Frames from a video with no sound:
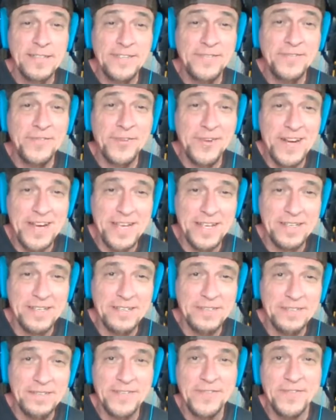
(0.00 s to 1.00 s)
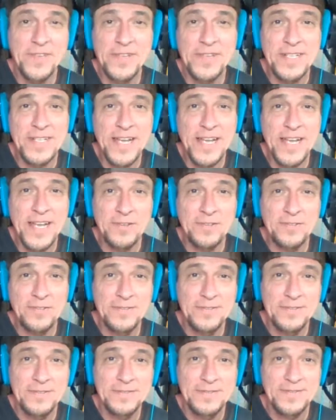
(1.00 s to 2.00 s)
free. Live for the now,
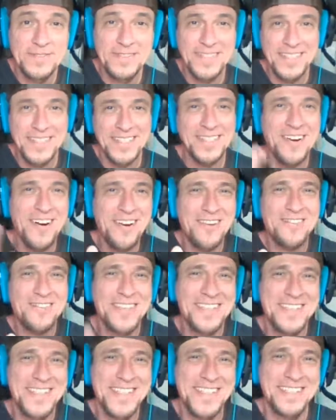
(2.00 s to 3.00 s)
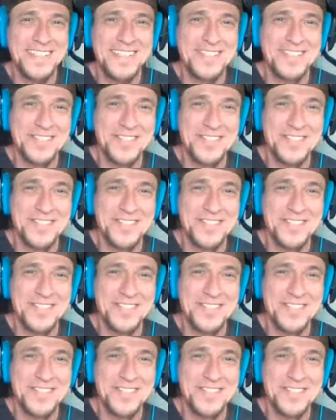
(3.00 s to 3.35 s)
and always chase your